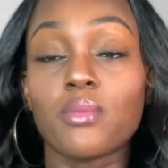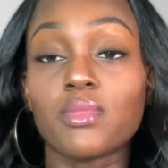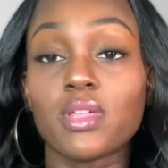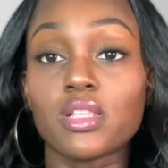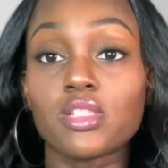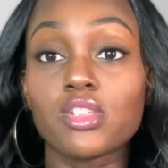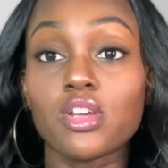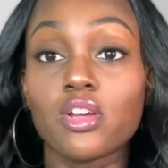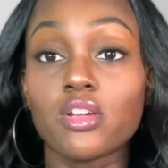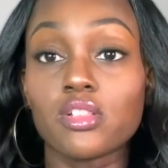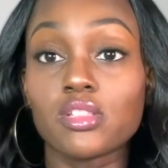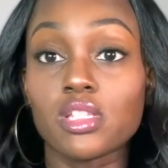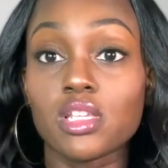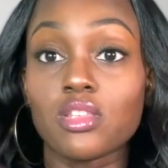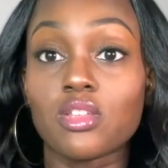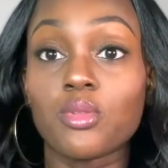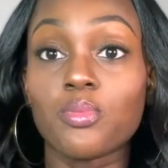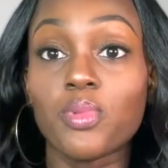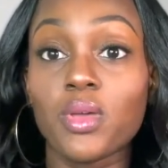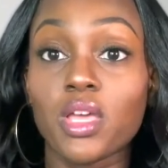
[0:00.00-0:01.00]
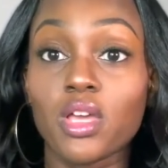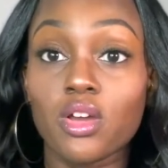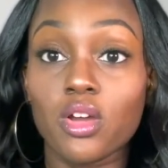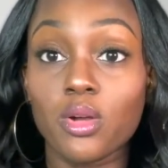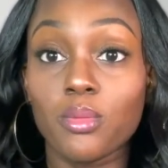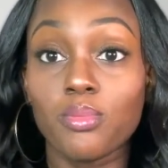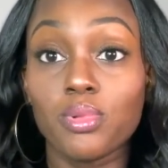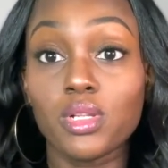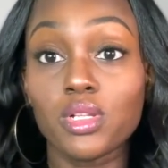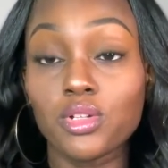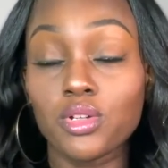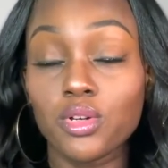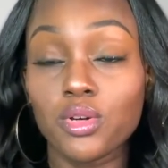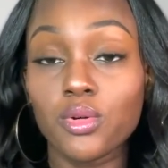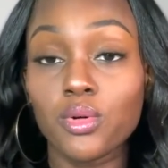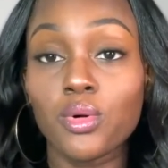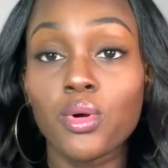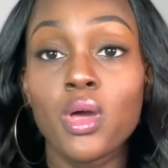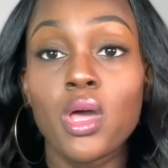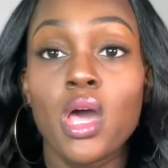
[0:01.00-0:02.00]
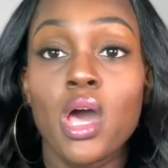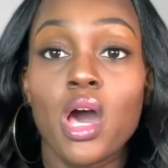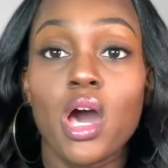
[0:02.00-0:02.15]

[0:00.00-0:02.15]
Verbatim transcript: that turns either pink or blue.